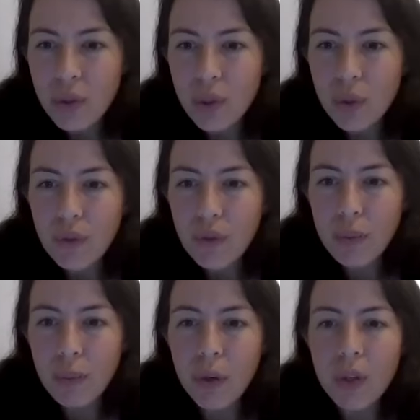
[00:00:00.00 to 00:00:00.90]
you do for
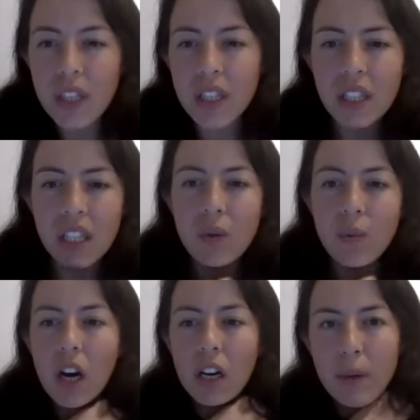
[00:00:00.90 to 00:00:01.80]
a broken ski
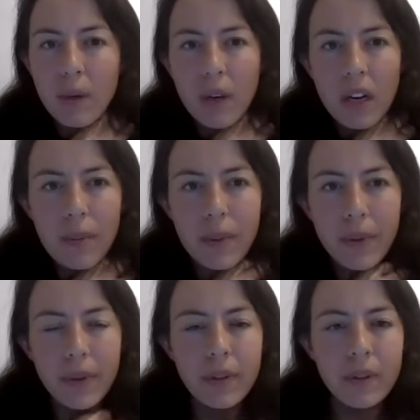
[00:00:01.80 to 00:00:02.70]
walk mode on a
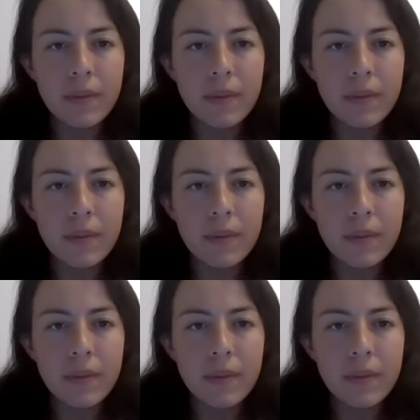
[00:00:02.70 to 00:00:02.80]
boot?